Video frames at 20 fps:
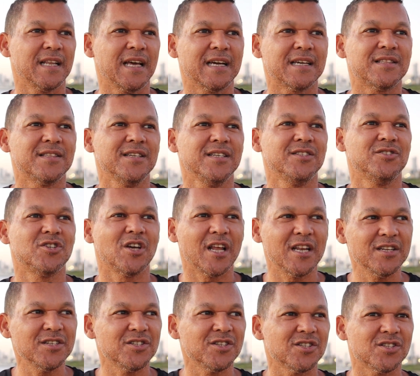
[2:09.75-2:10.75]
Like, the
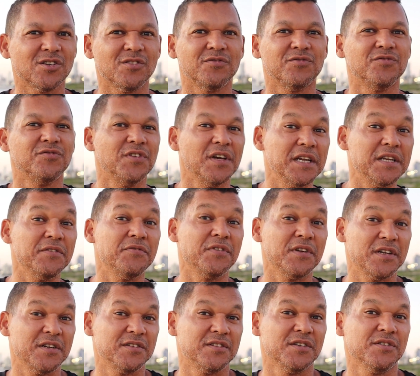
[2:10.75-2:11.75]
challenges are very,
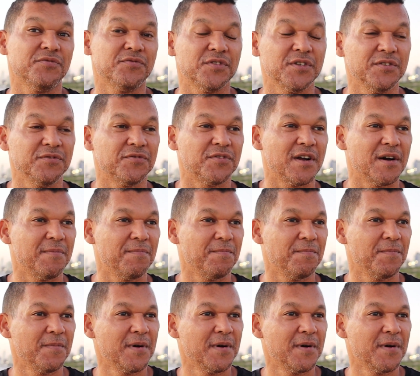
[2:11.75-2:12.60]
very different from